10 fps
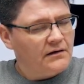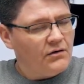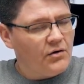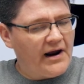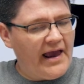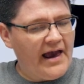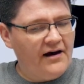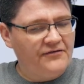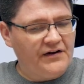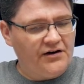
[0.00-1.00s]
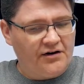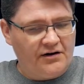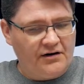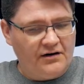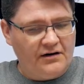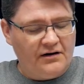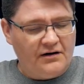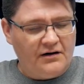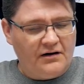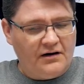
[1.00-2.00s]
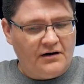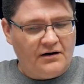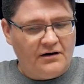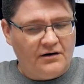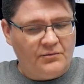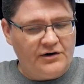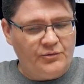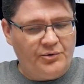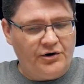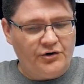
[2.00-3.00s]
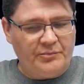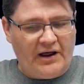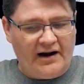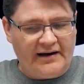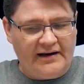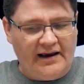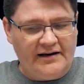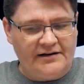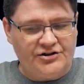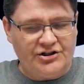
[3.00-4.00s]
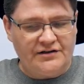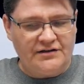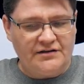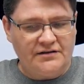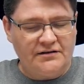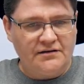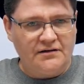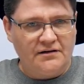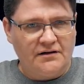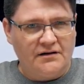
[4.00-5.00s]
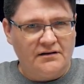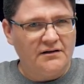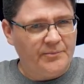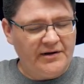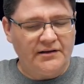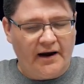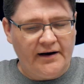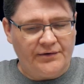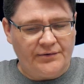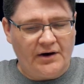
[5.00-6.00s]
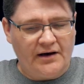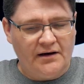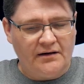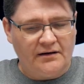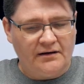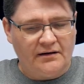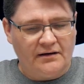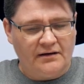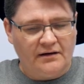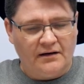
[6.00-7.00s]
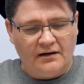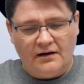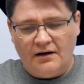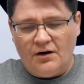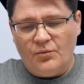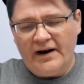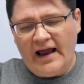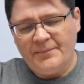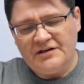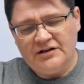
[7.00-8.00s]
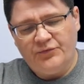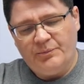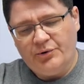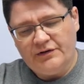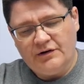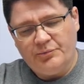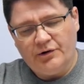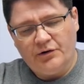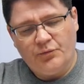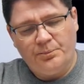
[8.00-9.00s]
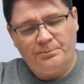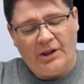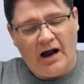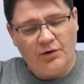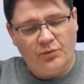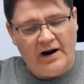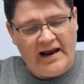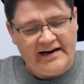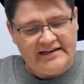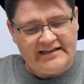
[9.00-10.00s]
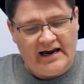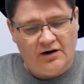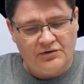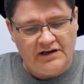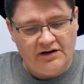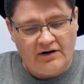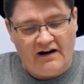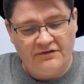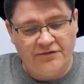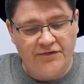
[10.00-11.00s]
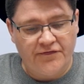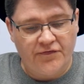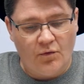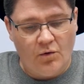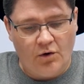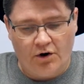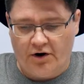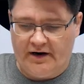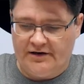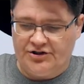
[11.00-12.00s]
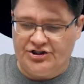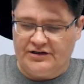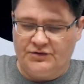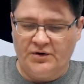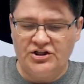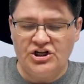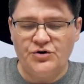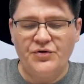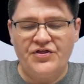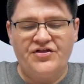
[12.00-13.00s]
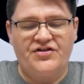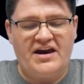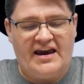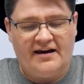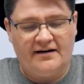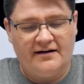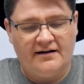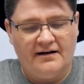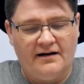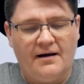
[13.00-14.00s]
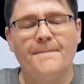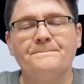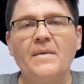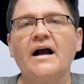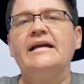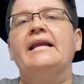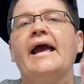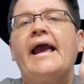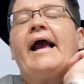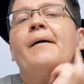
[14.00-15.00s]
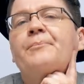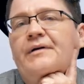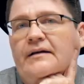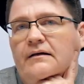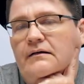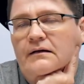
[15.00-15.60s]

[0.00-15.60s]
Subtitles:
or heavier when you put your block at 8 inches? A little bit lighter, right? What happens if we put the block way down here at 4 inches? What do you think might happen